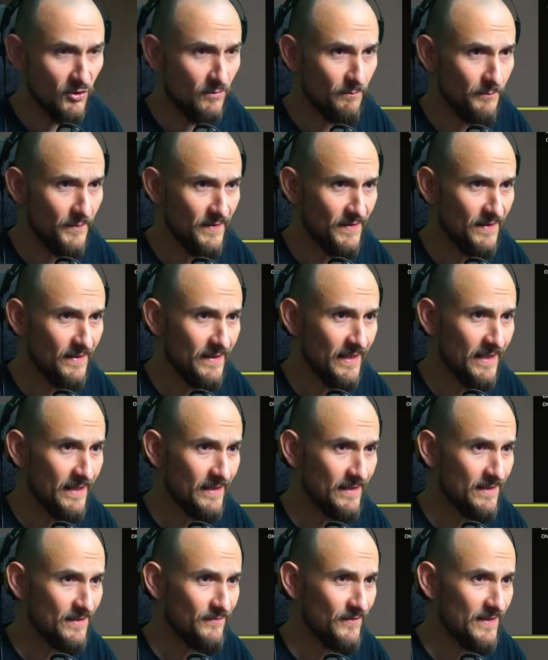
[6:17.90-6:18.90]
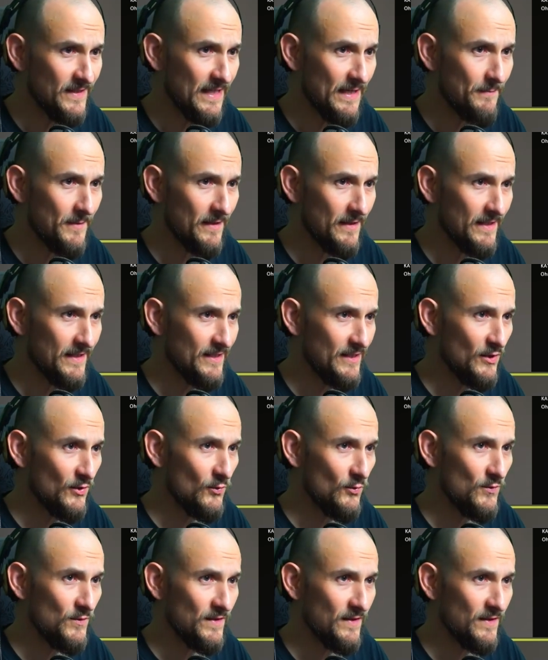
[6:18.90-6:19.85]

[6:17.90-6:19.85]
if soon a bigger one goes in.